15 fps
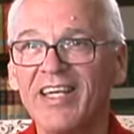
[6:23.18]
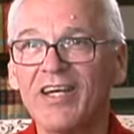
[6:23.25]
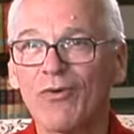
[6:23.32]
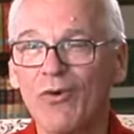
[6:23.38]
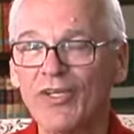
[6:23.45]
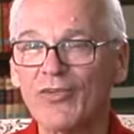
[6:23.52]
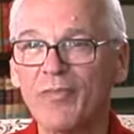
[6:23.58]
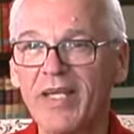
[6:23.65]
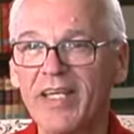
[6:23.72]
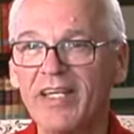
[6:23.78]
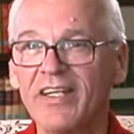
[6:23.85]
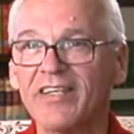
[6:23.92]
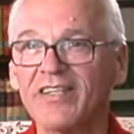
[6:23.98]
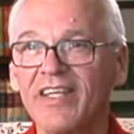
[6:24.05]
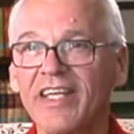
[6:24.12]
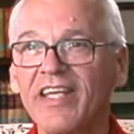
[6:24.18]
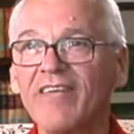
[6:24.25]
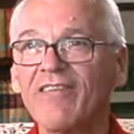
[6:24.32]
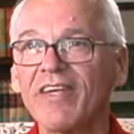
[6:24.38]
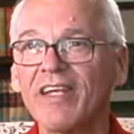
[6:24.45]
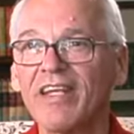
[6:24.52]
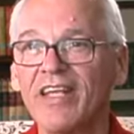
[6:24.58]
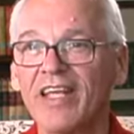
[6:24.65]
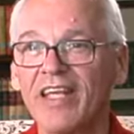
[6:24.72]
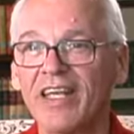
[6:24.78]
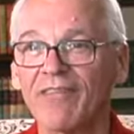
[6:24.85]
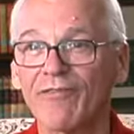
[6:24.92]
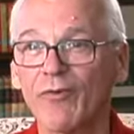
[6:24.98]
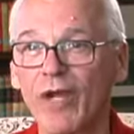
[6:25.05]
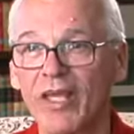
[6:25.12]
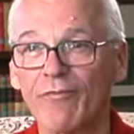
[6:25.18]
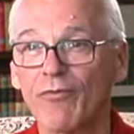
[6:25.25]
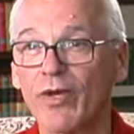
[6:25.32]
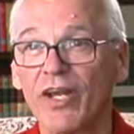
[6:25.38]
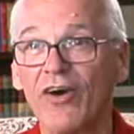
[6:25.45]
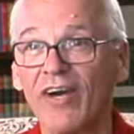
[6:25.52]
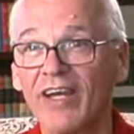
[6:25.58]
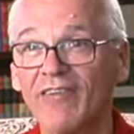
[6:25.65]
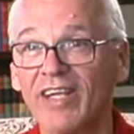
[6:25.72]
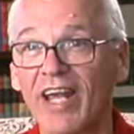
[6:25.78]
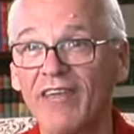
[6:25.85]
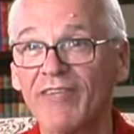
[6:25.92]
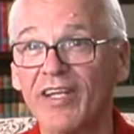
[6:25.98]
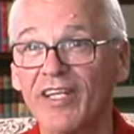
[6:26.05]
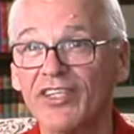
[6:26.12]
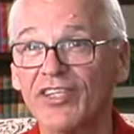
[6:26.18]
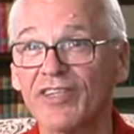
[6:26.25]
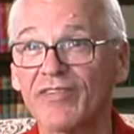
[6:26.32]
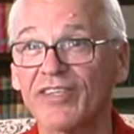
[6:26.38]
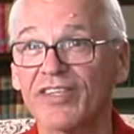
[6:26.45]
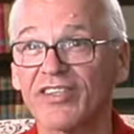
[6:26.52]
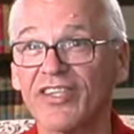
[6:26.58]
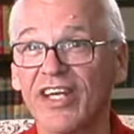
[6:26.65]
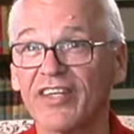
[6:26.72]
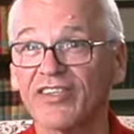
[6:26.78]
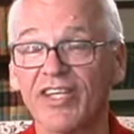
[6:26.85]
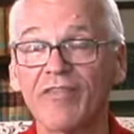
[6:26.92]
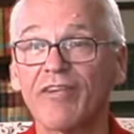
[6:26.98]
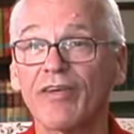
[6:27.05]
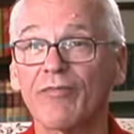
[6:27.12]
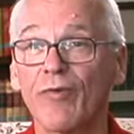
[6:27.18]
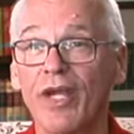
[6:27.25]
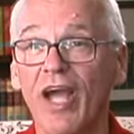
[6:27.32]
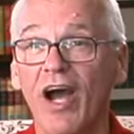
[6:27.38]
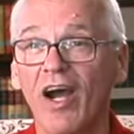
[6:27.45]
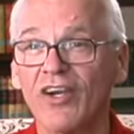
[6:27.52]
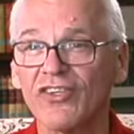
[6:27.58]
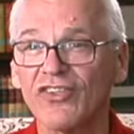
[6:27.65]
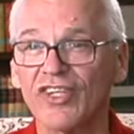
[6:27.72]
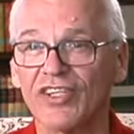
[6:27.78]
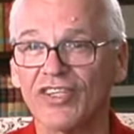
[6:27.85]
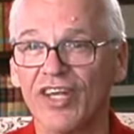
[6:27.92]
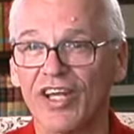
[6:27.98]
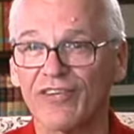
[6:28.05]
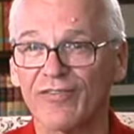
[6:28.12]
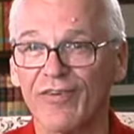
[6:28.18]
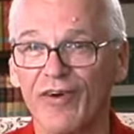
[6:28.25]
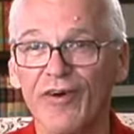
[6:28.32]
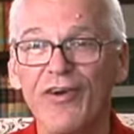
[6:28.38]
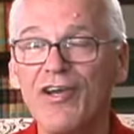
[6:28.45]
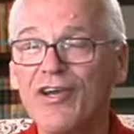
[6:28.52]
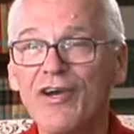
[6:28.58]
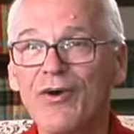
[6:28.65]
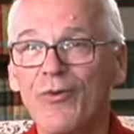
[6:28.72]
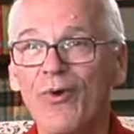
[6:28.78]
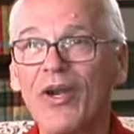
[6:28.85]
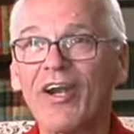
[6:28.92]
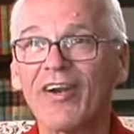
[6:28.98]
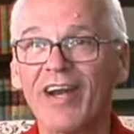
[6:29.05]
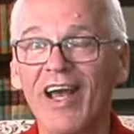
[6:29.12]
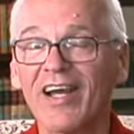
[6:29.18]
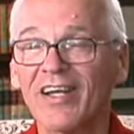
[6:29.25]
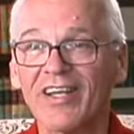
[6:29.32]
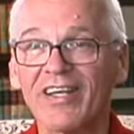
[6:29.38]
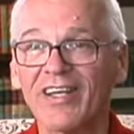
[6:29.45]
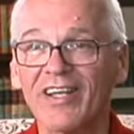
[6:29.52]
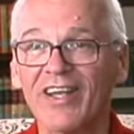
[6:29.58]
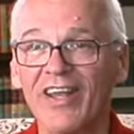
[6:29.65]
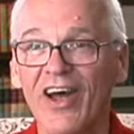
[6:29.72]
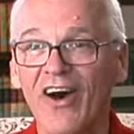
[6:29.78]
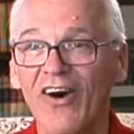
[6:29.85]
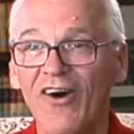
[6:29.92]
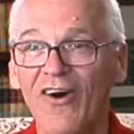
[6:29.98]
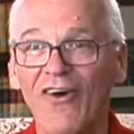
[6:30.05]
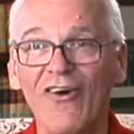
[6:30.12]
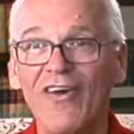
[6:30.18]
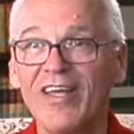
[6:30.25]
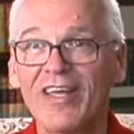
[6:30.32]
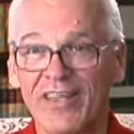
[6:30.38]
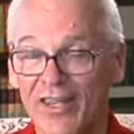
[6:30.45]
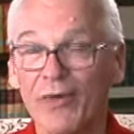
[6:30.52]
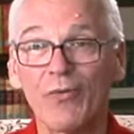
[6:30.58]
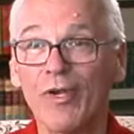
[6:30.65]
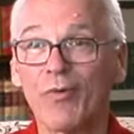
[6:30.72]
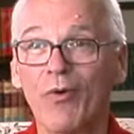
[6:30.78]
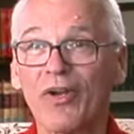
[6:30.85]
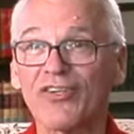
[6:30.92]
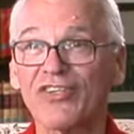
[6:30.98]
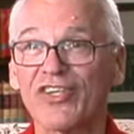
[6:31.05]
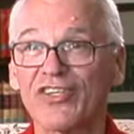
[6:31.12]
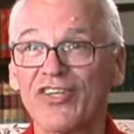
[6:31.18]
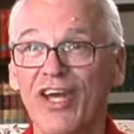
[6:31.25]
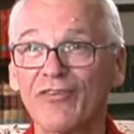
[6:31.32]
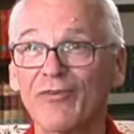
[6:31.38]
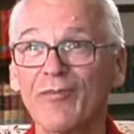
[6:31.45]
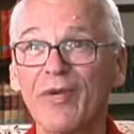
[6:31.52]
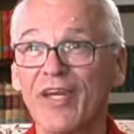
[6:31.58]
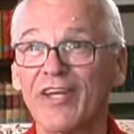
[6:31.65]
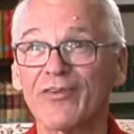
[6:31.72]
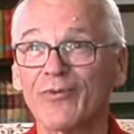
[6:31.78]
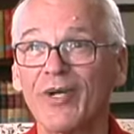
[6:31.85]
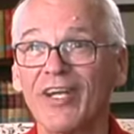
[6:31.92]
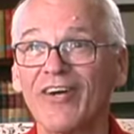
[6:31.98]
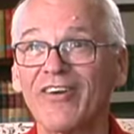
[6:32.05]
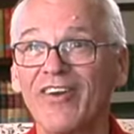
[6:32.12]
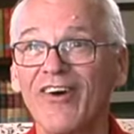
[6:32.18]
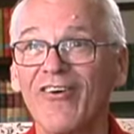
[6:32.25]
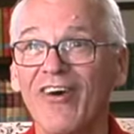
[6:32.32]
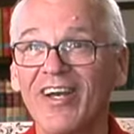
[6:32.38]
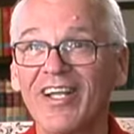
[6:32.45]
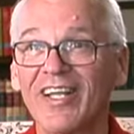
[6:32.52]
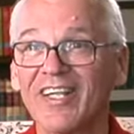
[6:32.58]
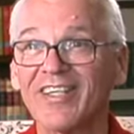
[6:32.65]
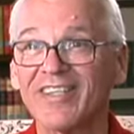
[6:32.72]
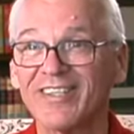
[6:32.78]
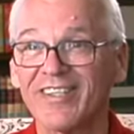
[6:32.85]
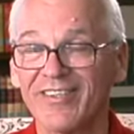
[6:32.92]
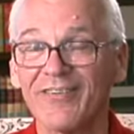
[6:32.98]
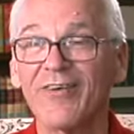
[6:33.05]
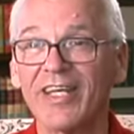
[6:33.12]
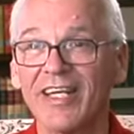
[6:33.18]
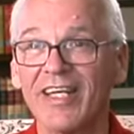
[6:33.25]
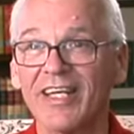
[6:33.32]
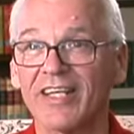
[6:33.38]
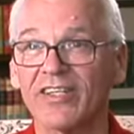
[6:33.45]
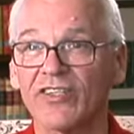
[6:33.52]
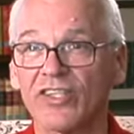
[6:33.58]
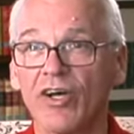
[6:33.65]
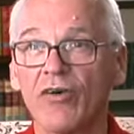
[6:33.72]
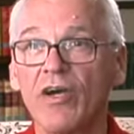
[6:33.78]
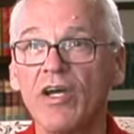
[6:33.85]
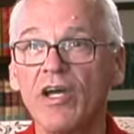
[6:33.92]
which means even if we don't have a definition of success, even if we are successful, we are not going to know that we were successful because we don't know what it is that we did. So